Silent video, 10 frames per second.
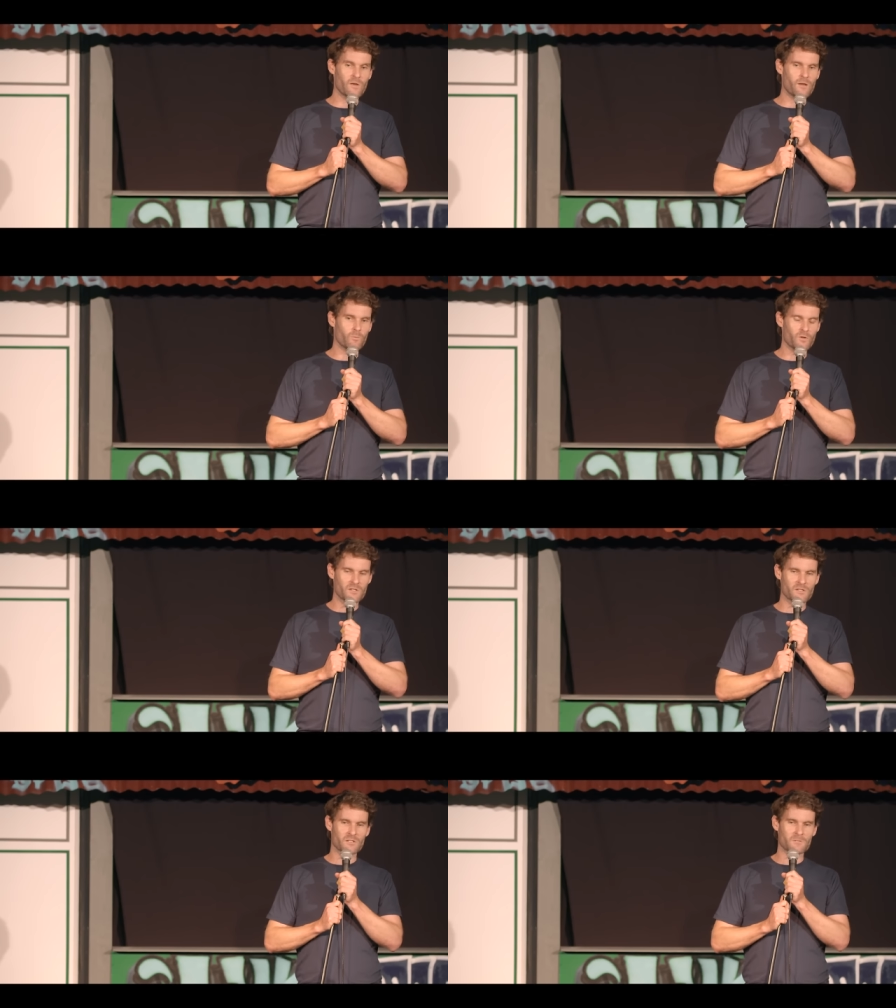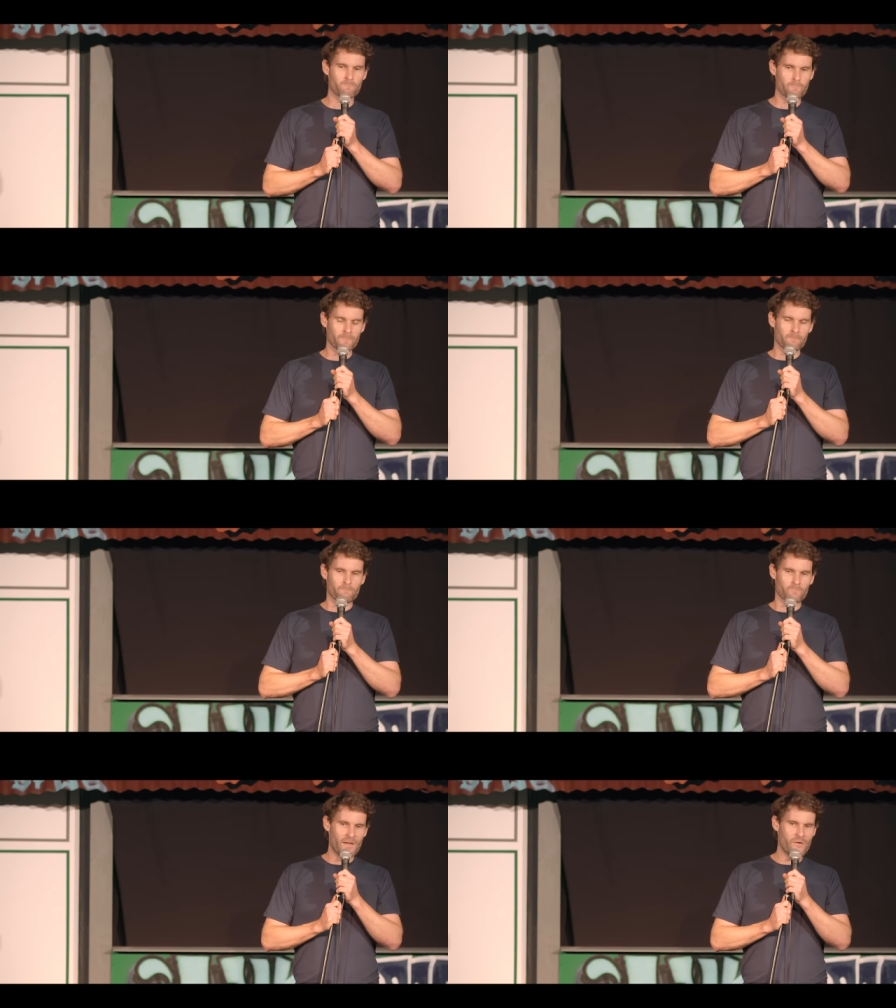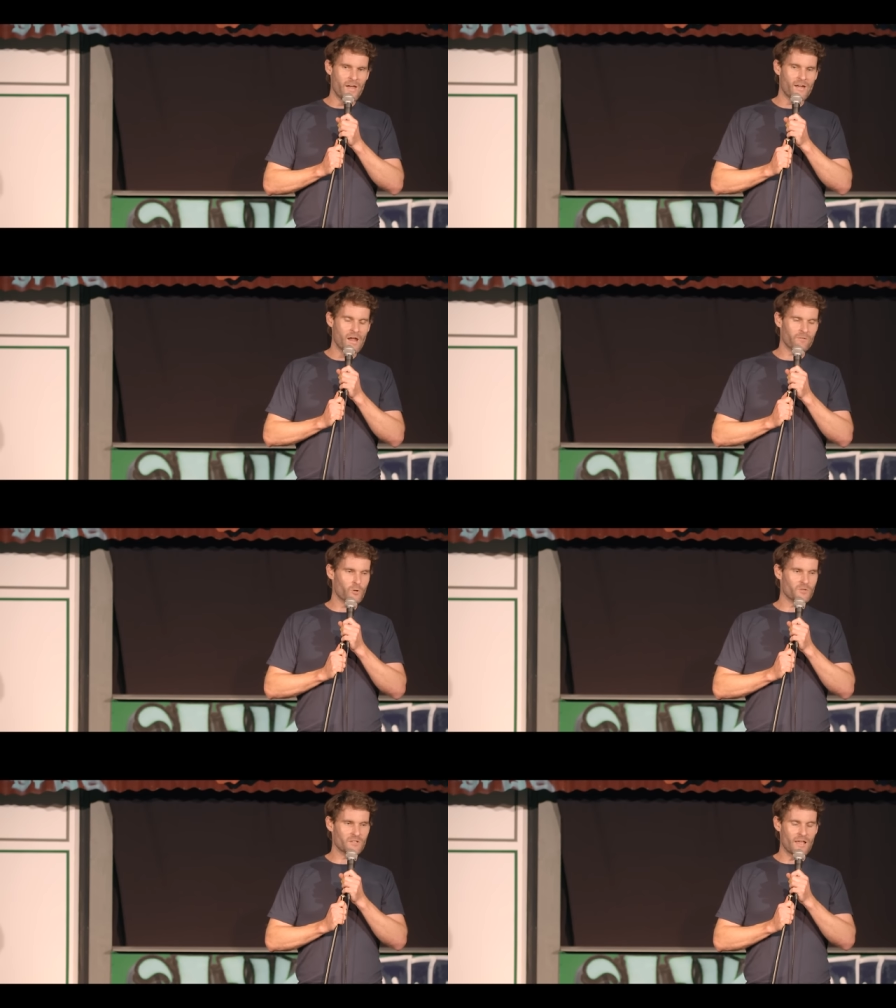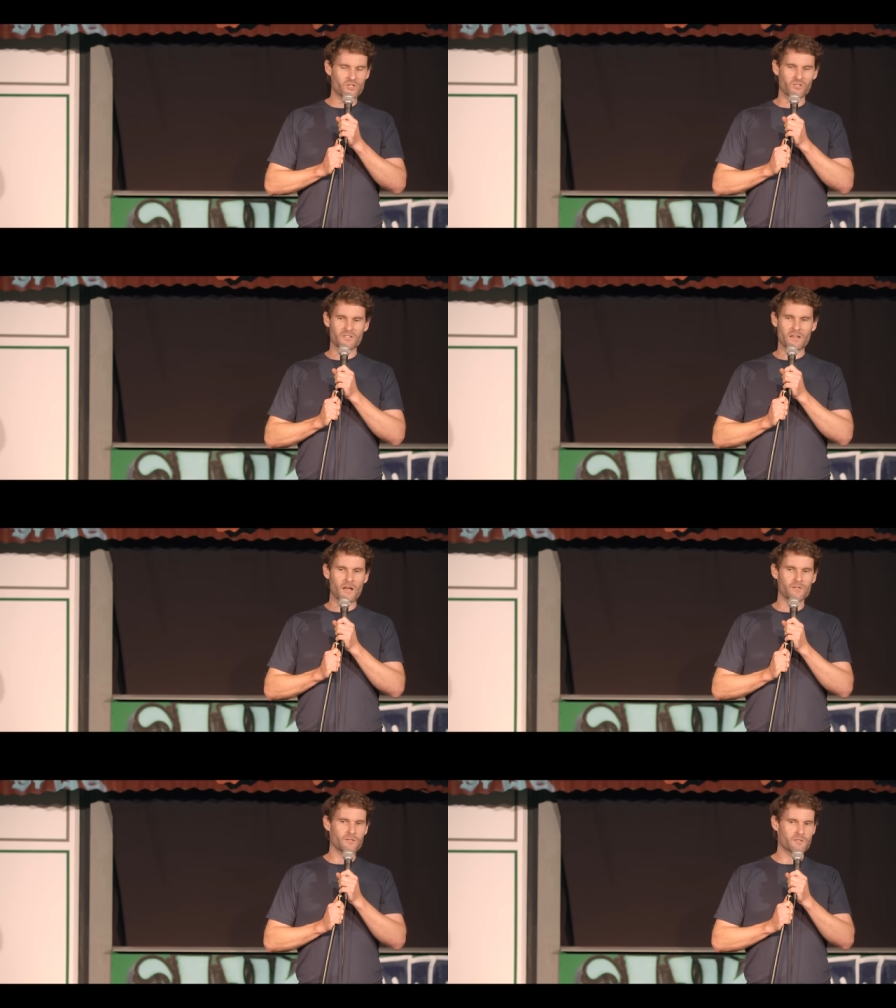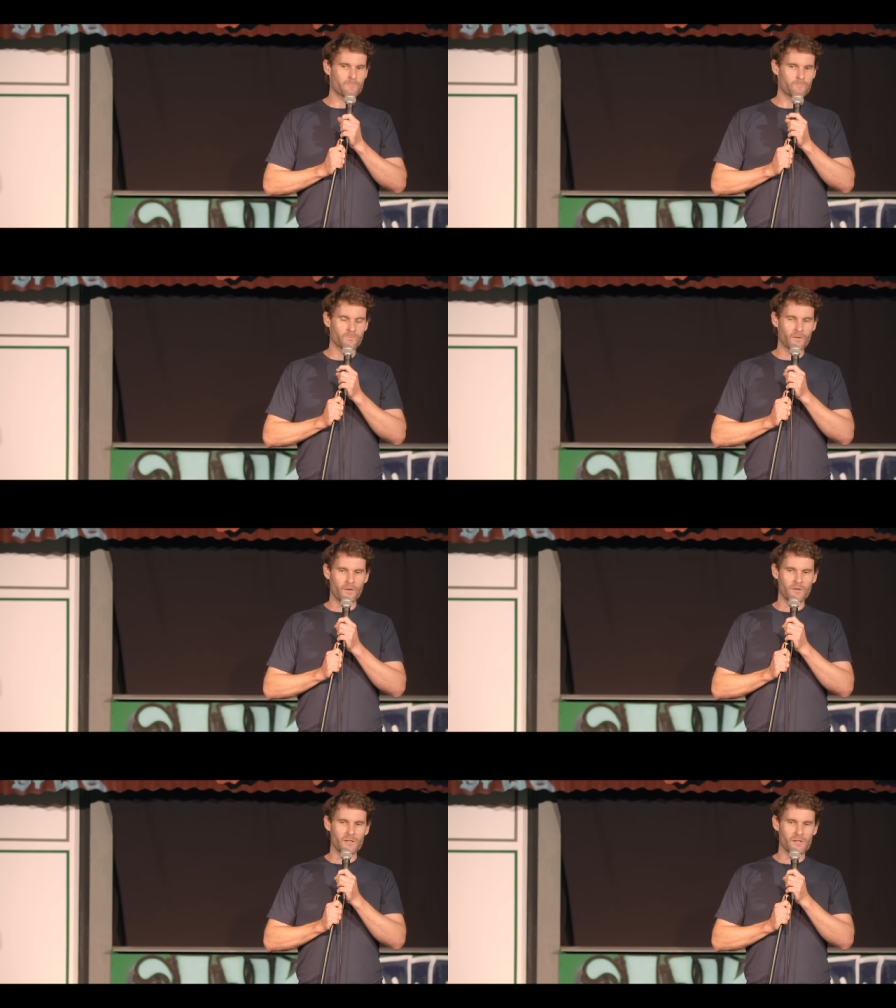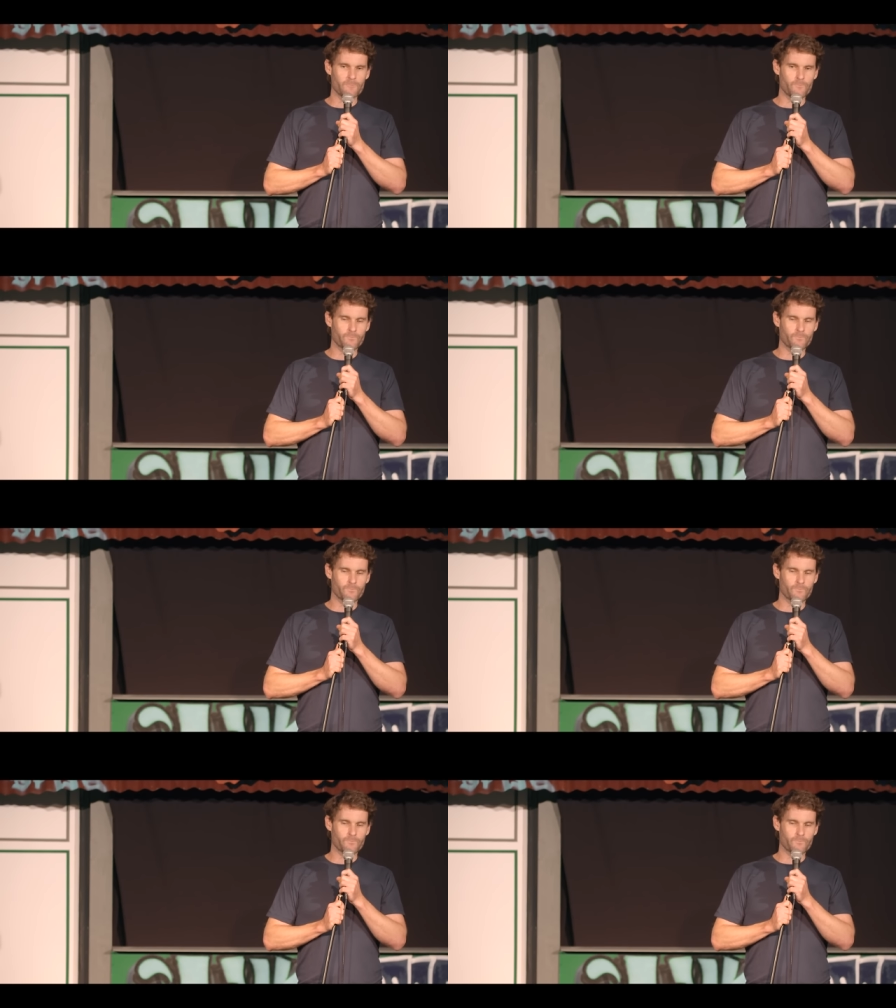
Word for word: him was he just, he ran out of consolation lasagnas and then he,